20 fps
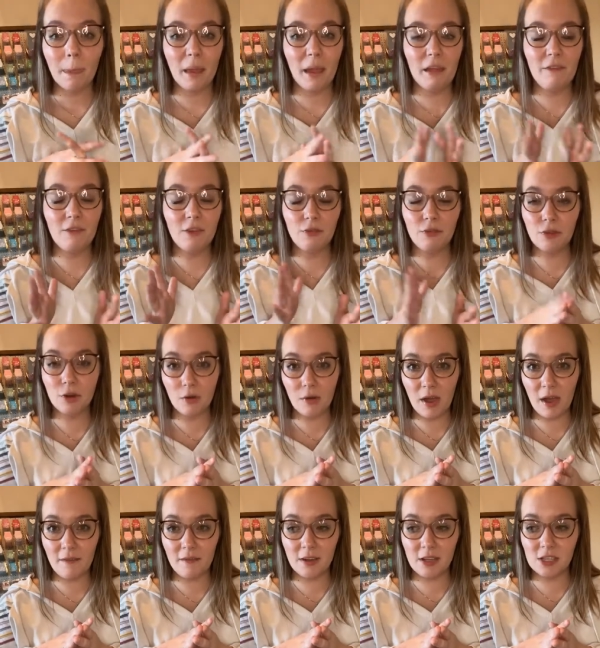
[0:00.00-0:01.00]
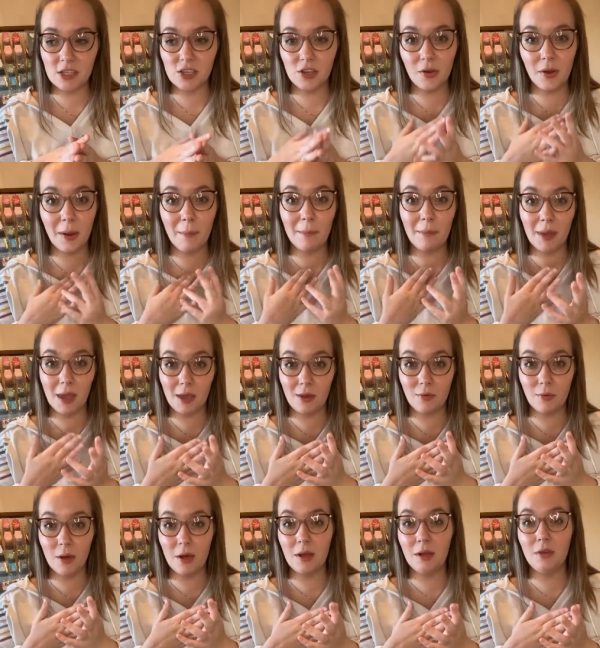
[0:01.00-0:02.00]
If you don't have an Instagram, make
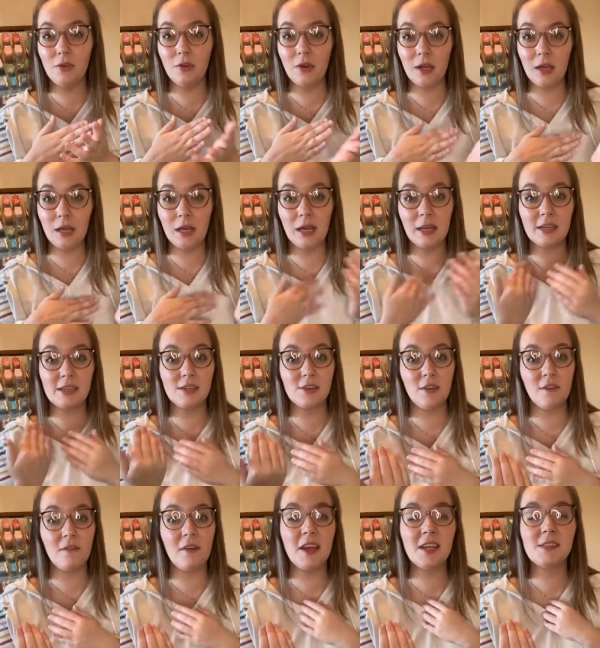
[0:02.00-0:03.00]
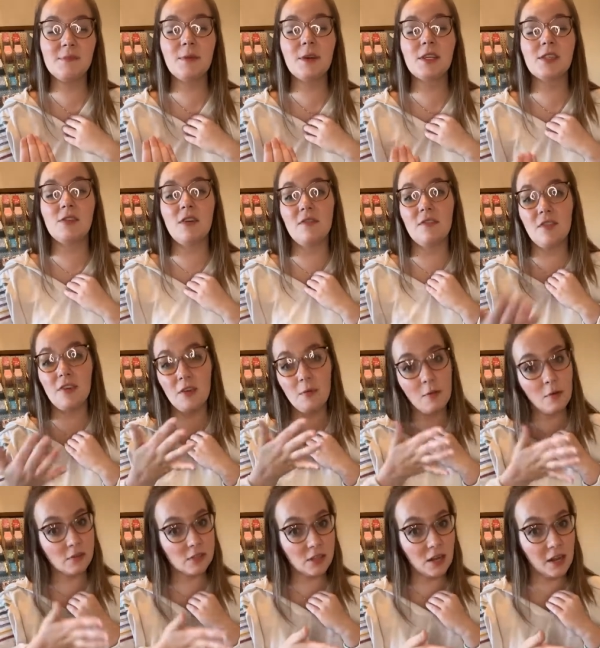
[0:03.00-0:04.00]
one. You can connect it to your Facebook. So everything you
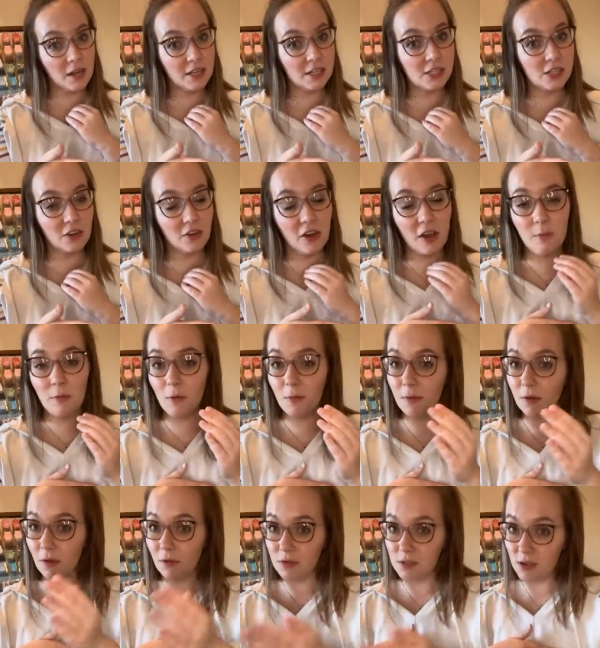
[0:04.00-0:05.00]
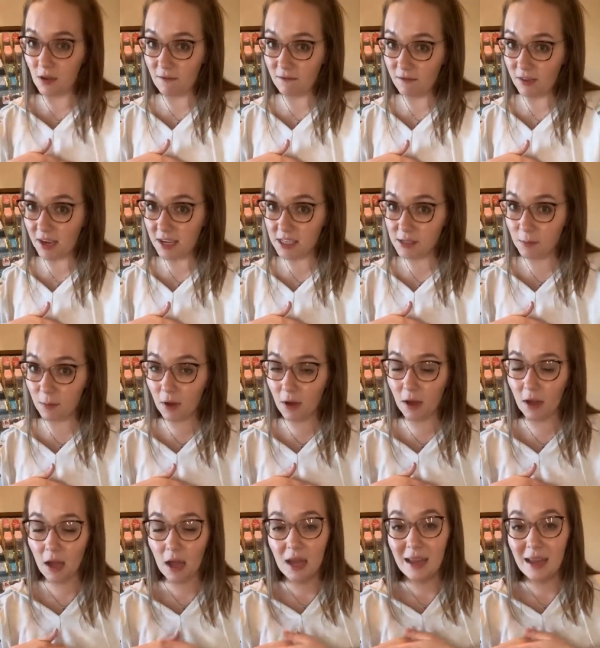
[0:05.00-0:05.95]
post on Instagram will post on Facebook.